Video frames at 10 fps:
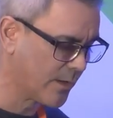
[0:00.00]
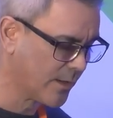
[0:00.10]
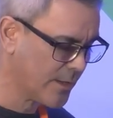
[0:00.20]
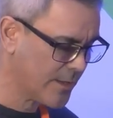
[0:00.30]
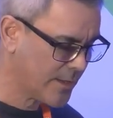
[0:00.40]

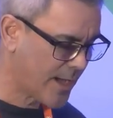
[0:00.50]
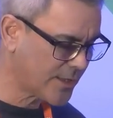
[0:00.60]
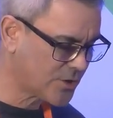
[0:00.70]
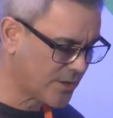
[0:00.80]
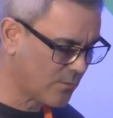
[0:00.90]
But
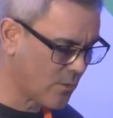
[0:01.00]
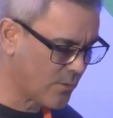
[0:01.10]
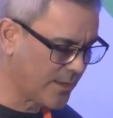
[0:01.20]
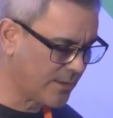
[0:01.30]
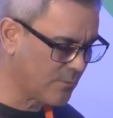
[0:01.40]
actually what,
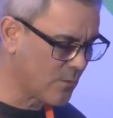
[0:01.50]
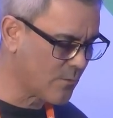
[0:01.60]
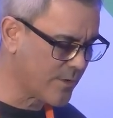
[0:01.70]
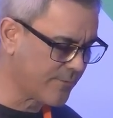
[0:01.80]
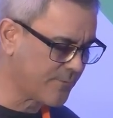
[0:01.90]
we,
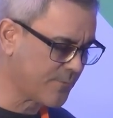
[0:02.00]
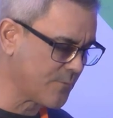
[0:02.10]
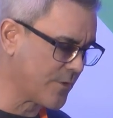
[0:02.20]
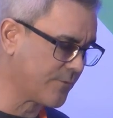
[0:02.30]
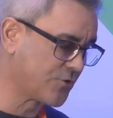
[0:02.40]
what we've,
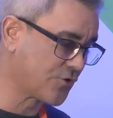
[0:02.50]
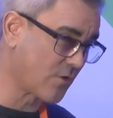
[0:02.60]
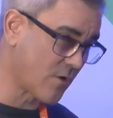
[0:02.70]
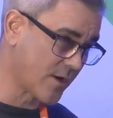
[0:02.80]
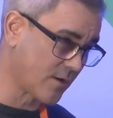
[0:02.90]
we've
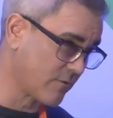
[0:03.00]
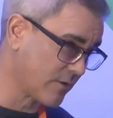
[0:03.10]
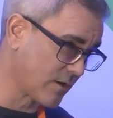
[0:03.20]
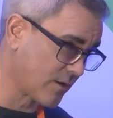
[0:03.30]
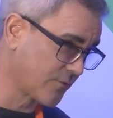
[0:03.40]
tried over
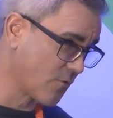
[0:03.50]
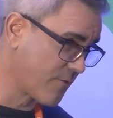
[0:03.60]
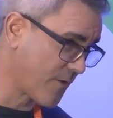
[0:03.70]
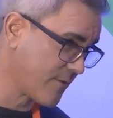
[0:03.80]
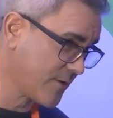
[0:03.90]
the last four
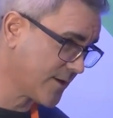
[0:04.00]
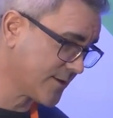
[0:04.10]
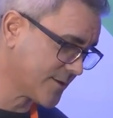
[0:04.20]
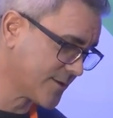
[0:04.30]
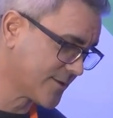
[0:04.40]
or five
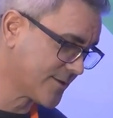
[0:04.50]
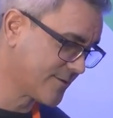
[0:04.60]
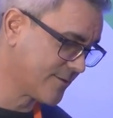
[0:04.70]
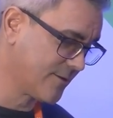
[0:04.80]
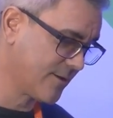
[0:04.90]
years is
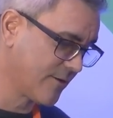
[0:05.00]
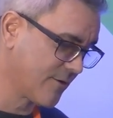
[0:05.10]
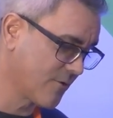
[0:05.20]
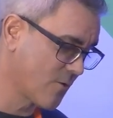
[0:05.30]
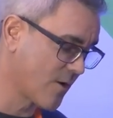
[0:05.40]

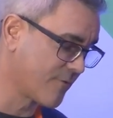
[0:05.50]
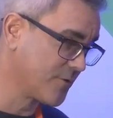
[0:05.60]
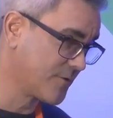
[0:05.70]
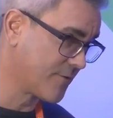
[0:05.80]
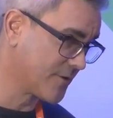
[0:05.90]
uh, quite a
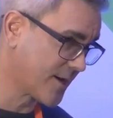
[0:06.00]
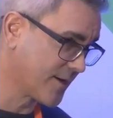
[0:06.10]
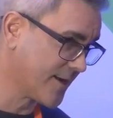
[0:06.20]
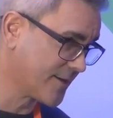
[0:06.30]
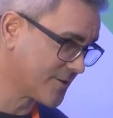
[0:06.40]
few different
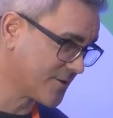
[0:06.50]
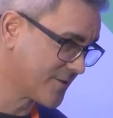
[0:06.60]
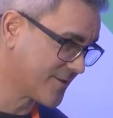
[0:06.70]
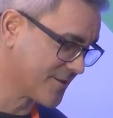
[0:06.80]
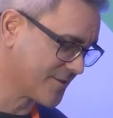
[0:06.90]
techniques to,
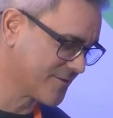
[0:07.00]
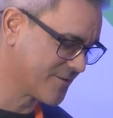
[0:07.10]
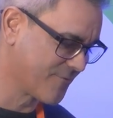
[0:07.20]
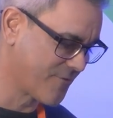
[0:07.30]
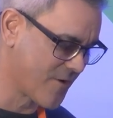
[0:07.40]
to,
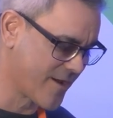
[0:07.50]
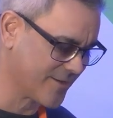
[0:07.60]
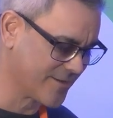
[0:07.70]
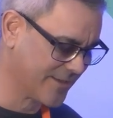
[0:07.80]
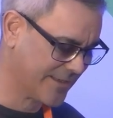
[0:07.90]
to,
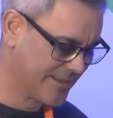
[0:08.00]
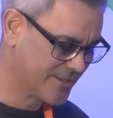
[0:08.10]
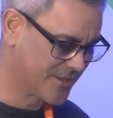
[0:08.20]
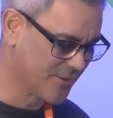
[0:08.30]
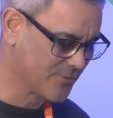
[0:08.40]
find
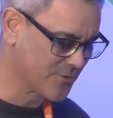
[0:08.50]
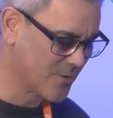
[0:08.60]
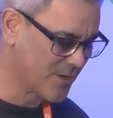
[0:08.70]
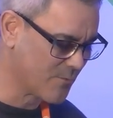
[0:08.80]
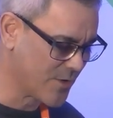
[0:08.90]
skills that
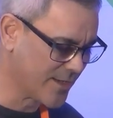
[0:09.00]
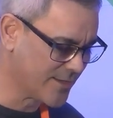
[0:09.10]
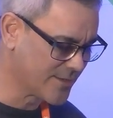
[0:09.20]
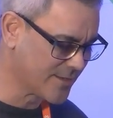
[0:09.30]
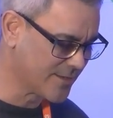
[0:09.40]
we can bring
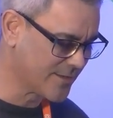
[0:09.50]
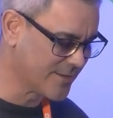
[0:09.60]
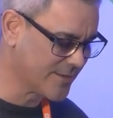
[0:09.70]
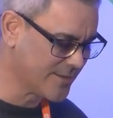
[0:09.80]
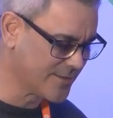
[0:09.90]
into
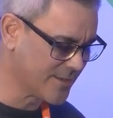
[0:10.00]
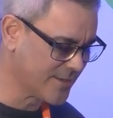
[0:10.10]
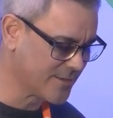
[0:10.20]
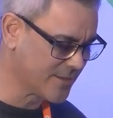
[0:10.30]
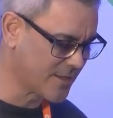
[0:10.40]
the into,
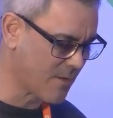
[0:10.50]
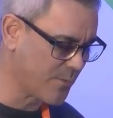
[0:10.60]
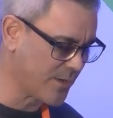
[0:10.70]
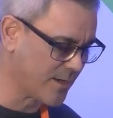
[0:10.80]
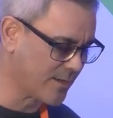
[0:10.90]
into the
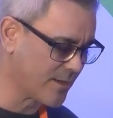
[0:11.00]
company.